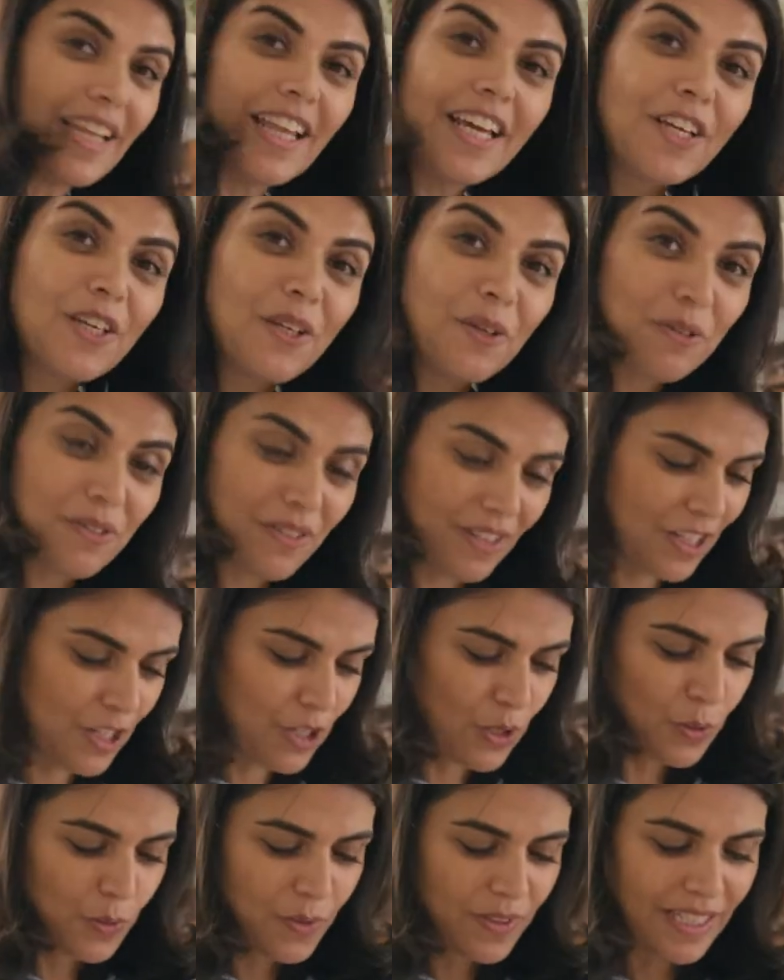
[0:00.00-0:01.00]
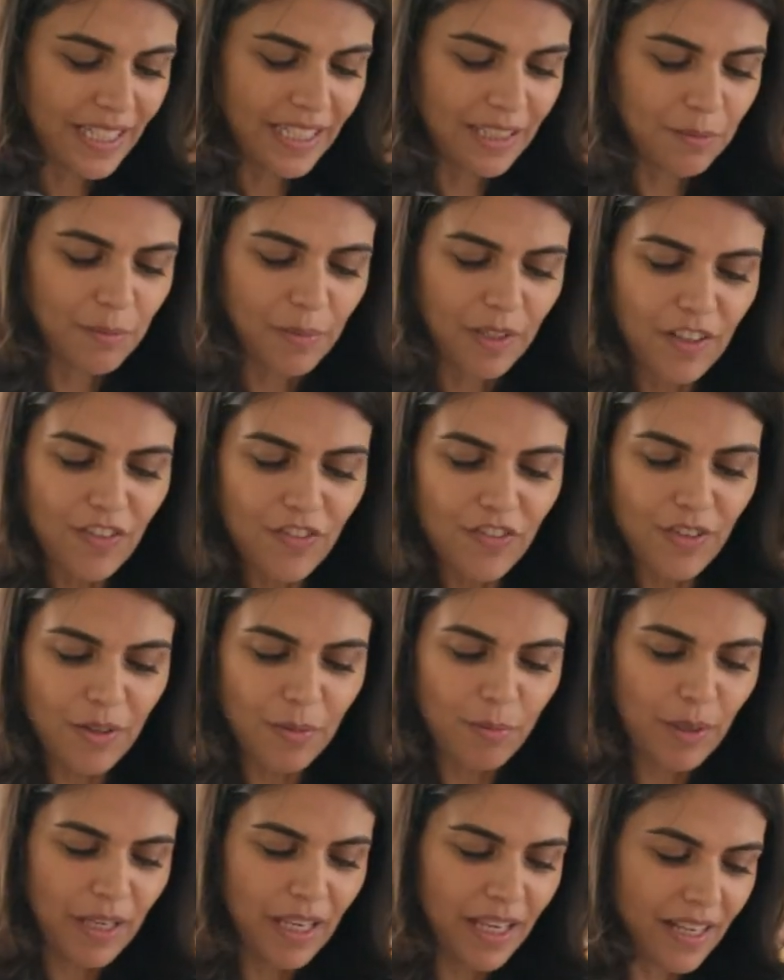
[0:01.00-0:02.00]
like using New Zealand beef
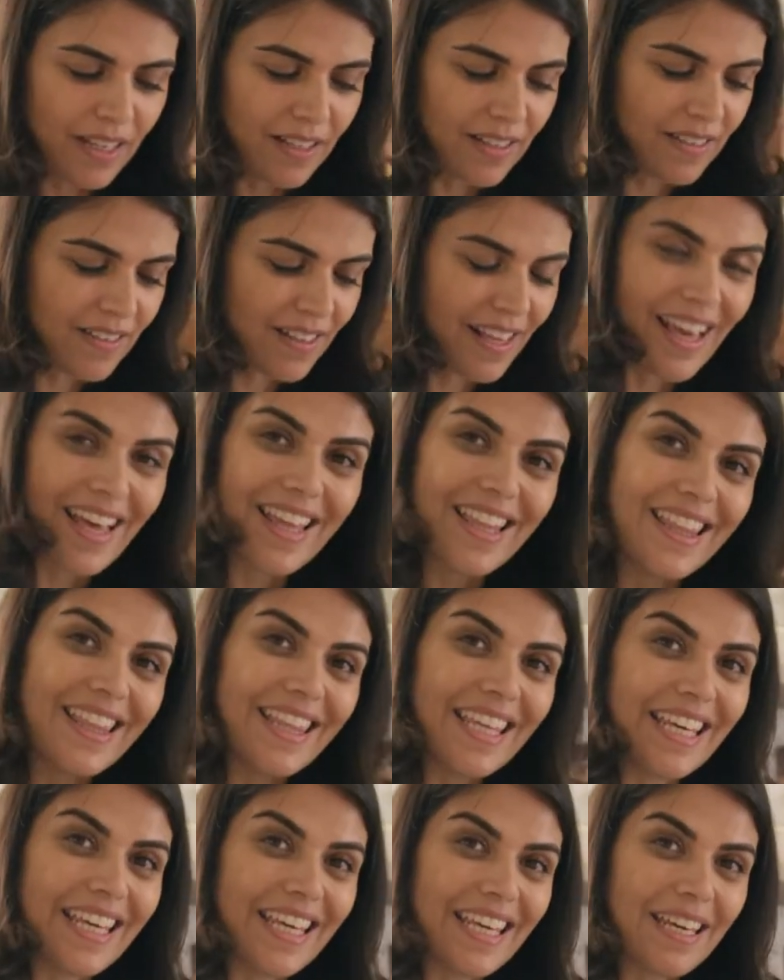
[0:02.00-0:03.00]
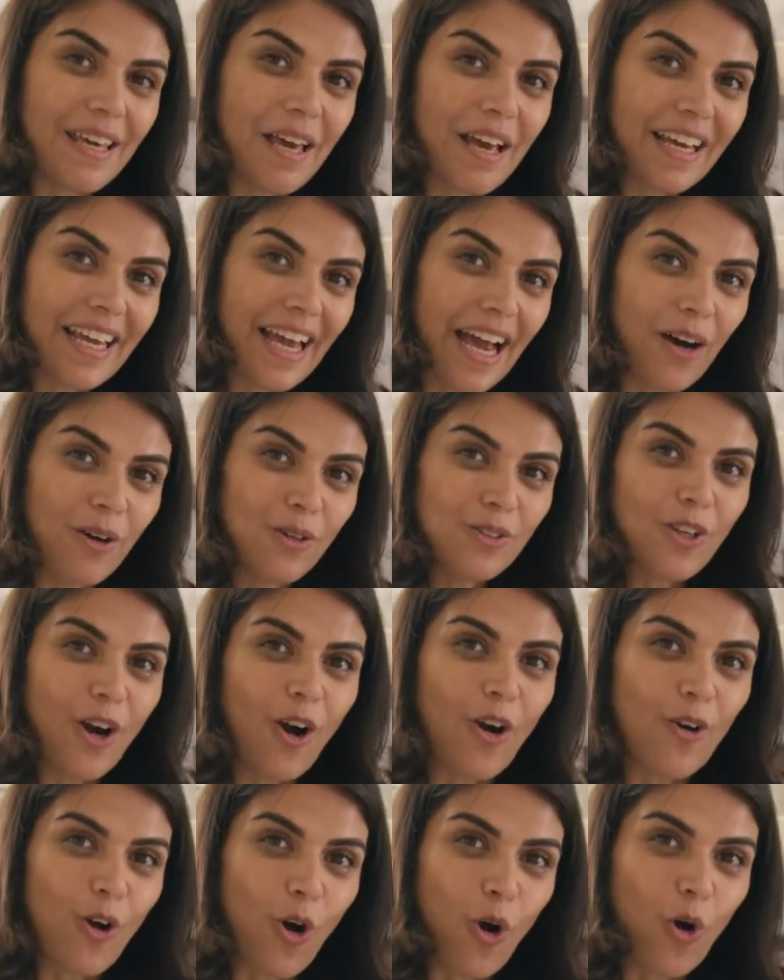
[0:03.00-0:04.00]
because the cows
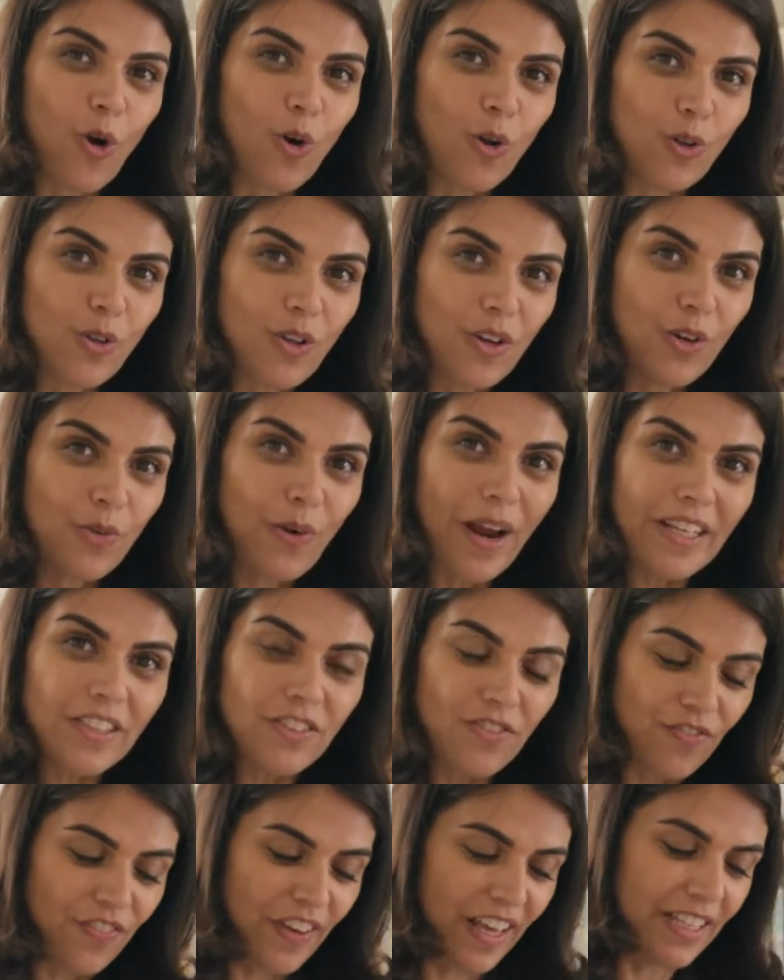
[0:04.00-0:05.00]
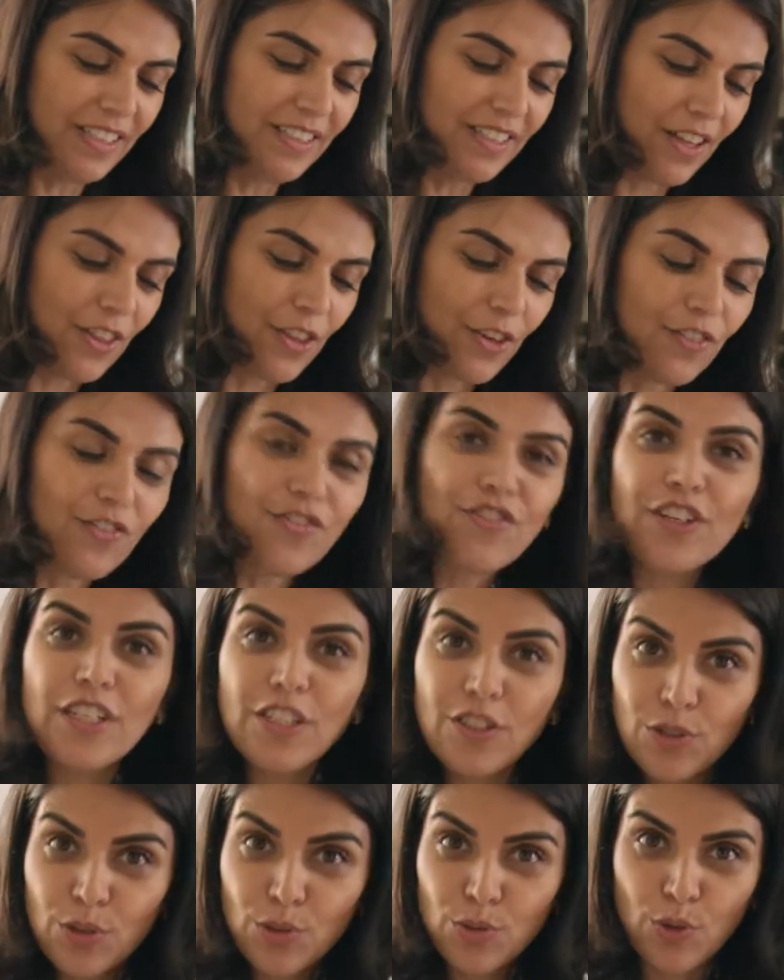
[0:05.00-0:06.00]
are all grass-fed, they're
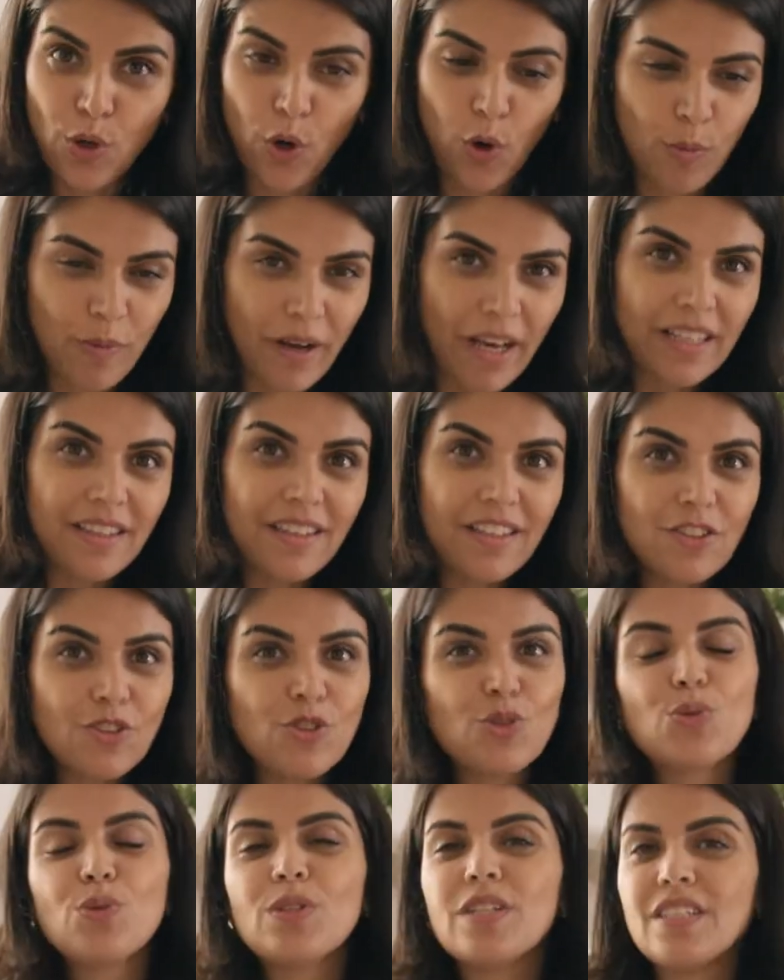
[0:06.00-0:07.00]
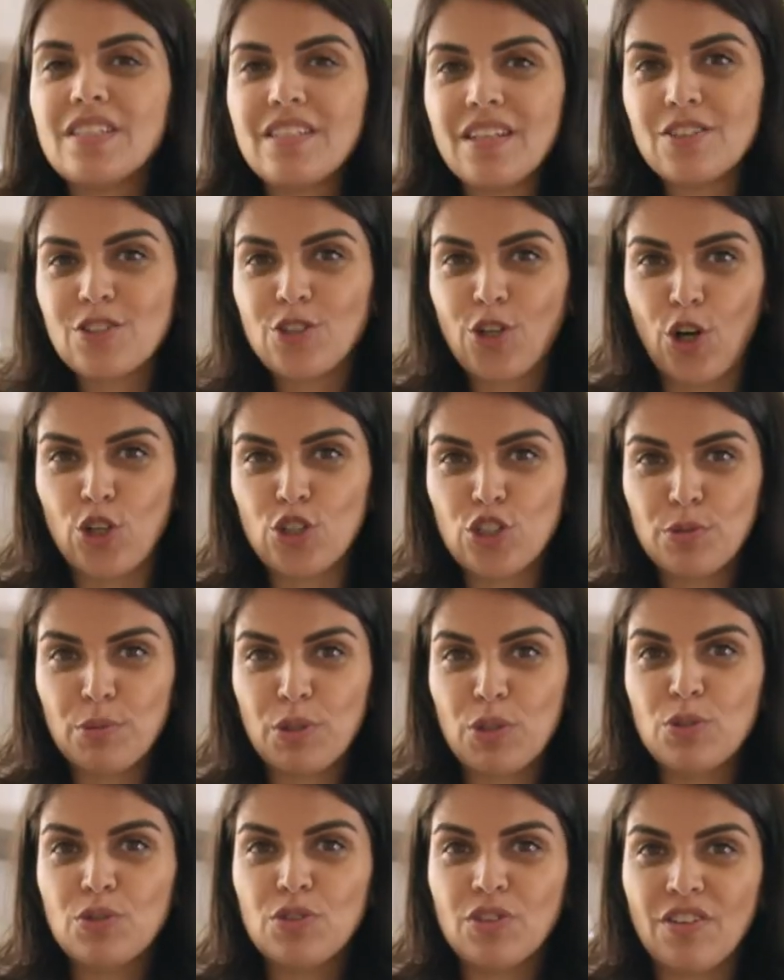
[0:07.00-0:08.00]
free to roam, and this truly does
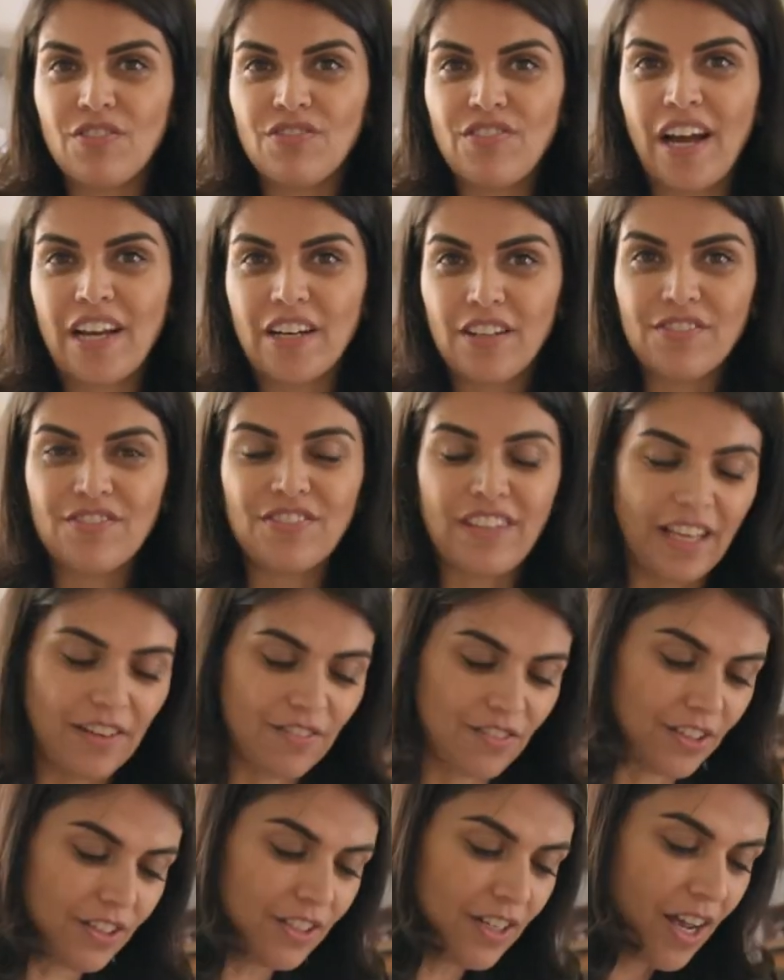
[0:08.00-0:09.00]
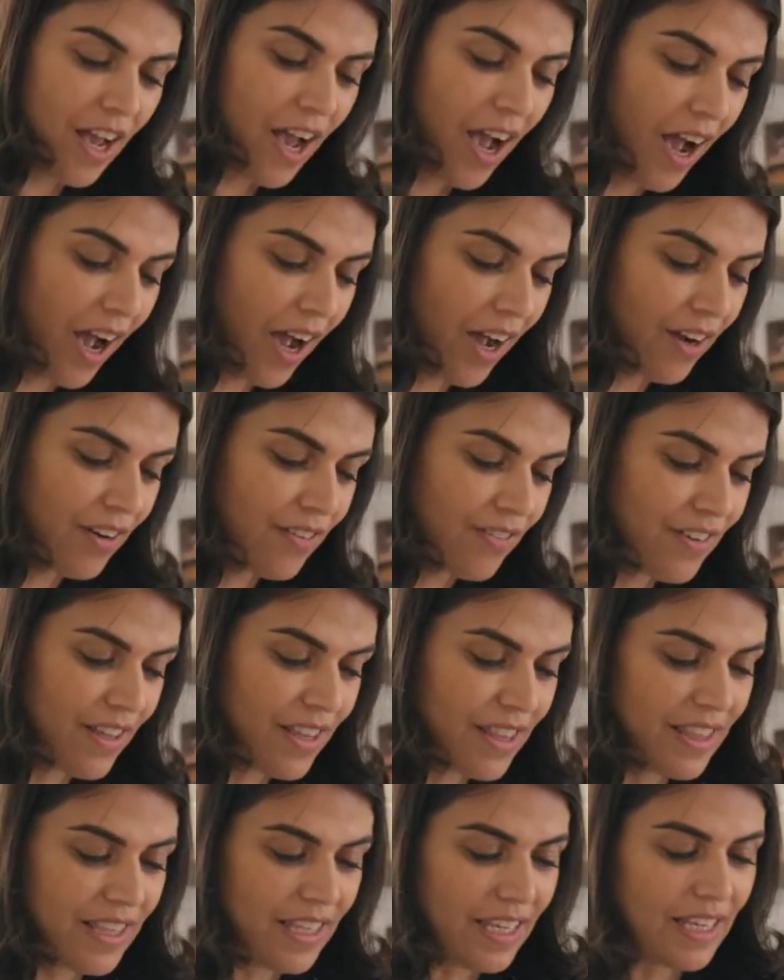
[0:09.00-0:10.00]
contribute to the final flavor of
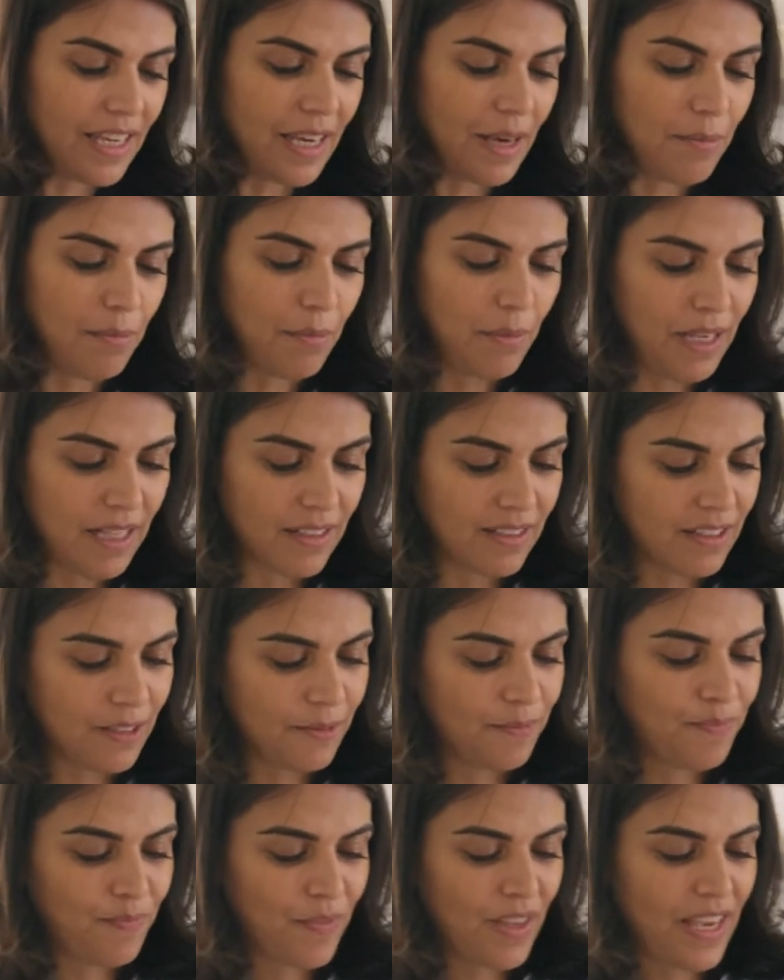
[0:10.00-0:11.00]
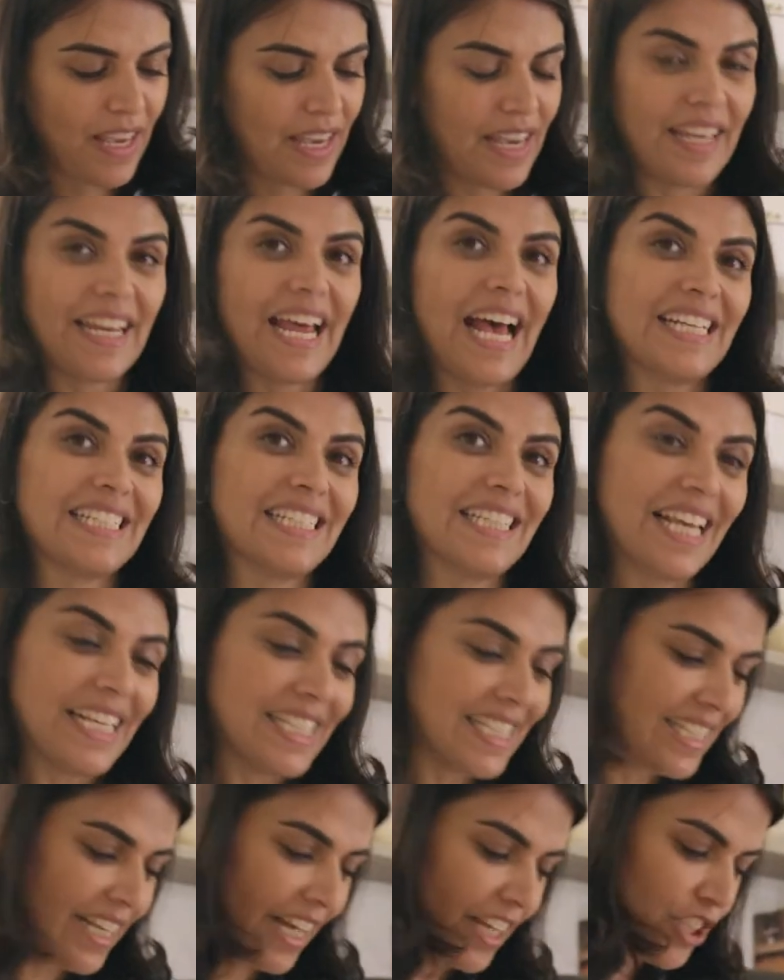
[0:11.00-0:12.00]
the meat. It has
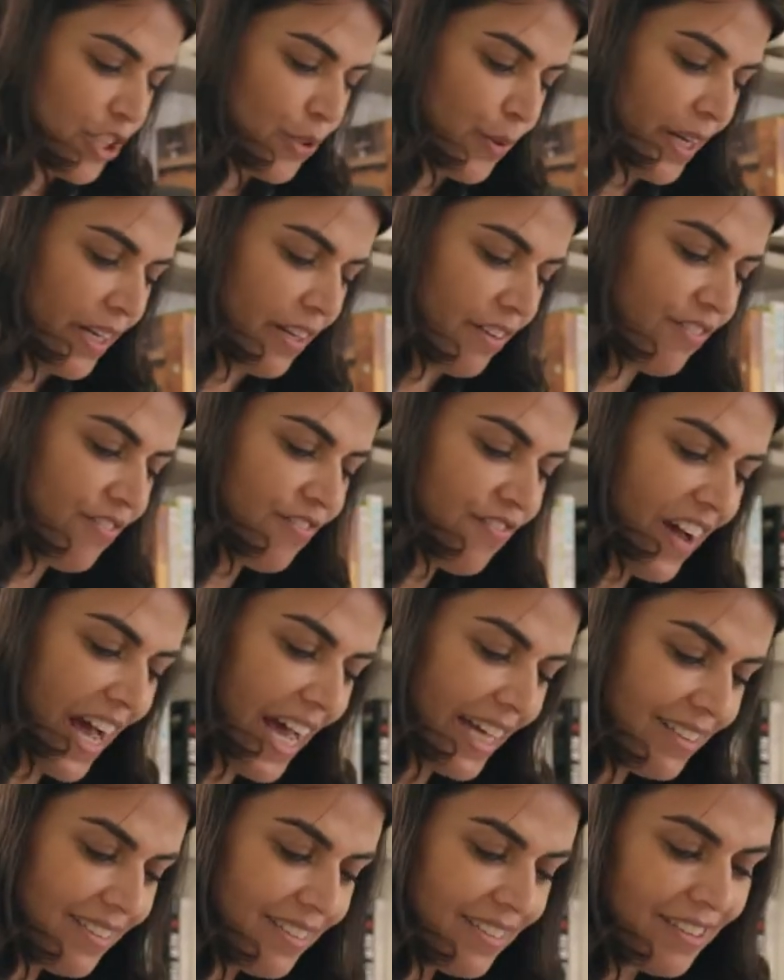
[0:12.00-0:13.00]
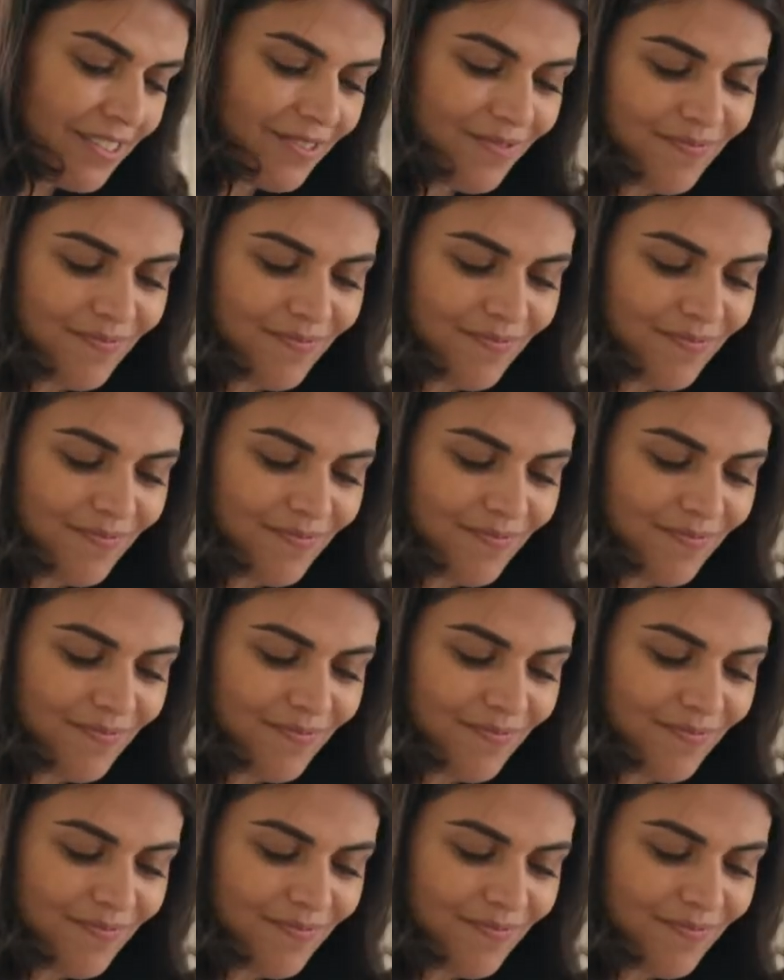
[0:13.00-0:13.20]
less saturated fat.